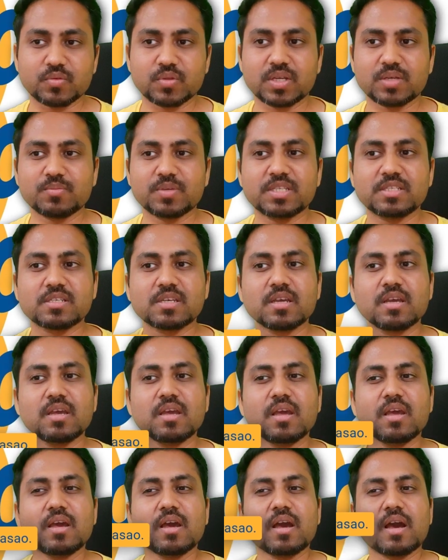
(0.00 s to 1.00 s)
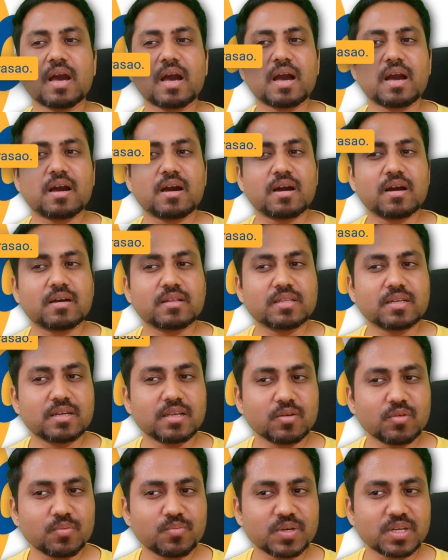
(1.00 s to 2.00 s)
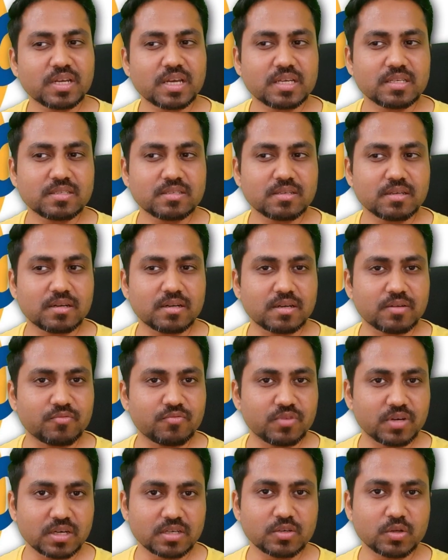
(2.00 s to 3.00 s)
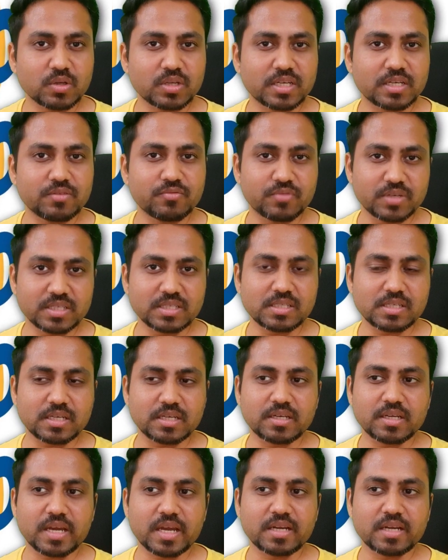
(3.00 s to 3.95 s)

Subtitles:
That means the developer has worked on it, fixed it,